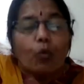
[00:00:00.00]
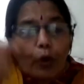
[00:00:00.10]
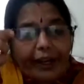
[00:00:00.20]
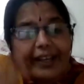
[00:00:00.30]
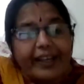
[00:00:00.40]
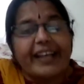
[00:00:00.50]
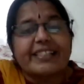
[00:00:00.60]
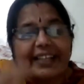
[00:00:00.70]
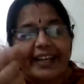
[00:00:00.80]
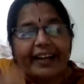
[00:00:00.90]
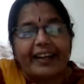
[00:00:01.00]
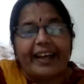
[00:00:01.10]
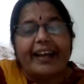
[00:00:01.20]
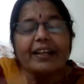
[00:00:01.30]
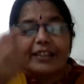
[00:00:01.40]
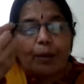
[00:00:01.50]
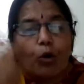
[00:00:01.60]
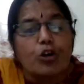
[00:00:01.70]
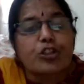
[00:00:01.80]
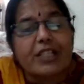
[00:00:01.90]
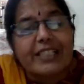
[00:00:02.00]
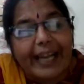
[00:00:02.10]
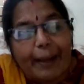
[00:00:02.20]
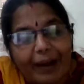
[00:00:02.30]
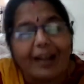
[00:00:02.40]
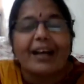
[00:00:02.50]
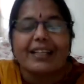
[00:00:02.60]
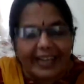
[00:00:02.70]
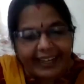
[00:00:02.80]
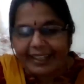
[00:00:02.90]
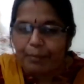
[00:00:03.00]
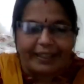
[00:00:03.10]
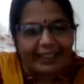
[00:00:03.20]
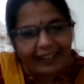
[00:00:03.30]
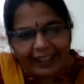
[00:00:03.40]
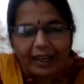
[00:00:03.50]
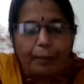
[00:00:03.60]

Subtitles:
why is DNA the most stable genetic material.